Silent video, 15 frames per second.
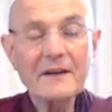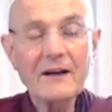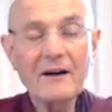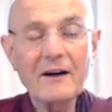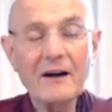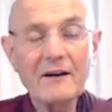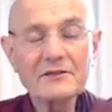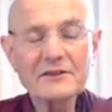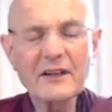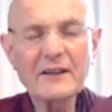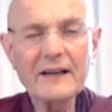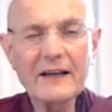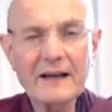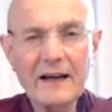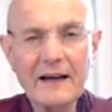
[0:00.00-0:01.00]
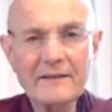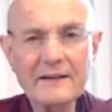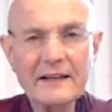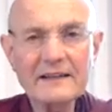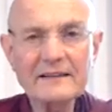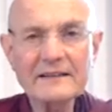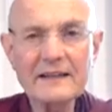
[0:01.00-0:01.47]
of studying like
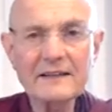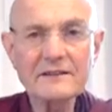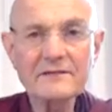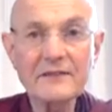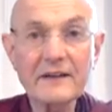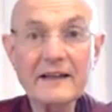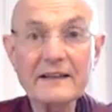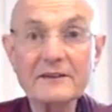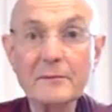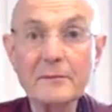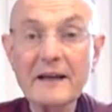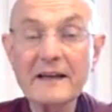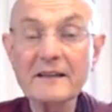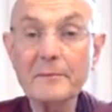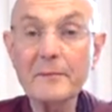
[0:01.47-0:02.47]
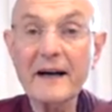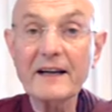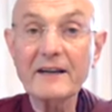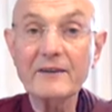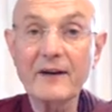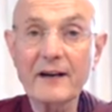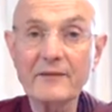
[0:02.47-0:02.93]
this, is for it to be in the
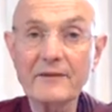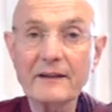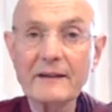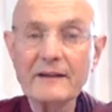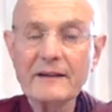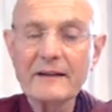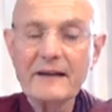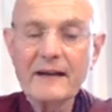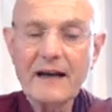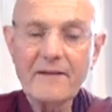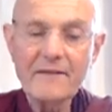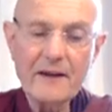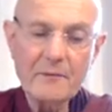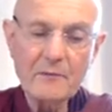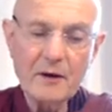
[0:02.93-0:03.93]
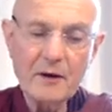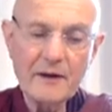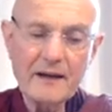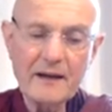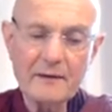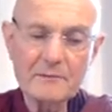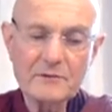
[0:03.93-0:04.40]
background, and then when we
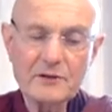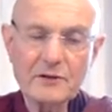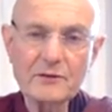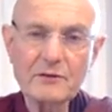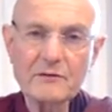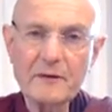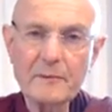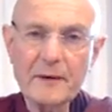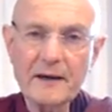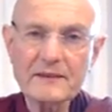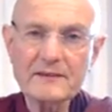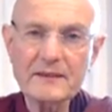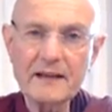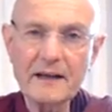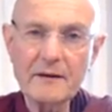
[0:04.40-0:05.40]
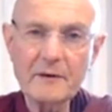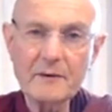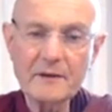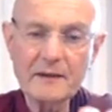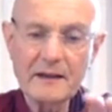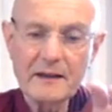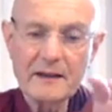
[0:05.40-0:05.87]
come to vipassana,
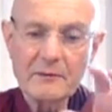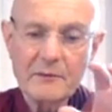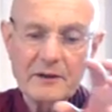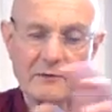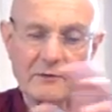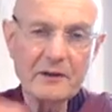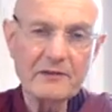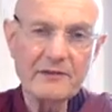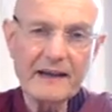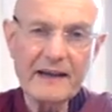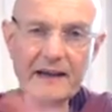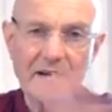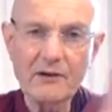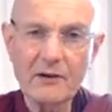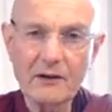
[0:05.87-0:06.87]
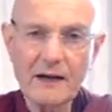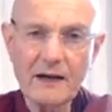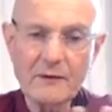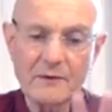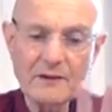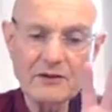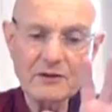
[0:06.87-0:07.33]
we forget all
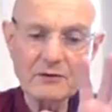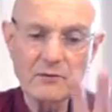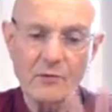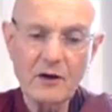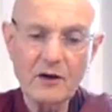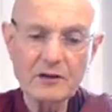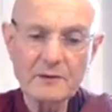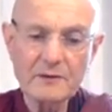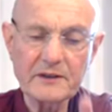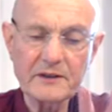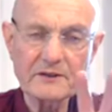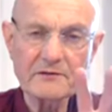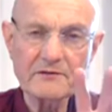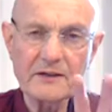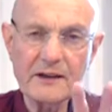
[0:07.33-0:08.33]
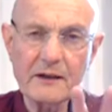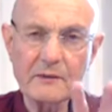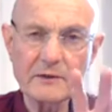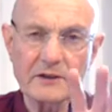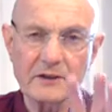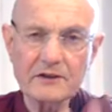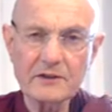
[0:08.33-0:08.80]
that. We just watch, we just
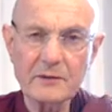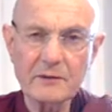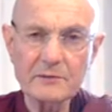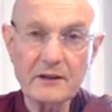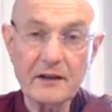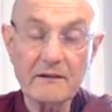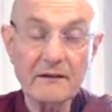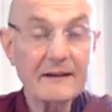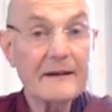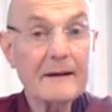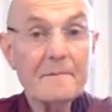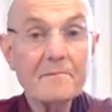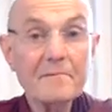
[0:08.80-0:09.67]
feel, we just observe.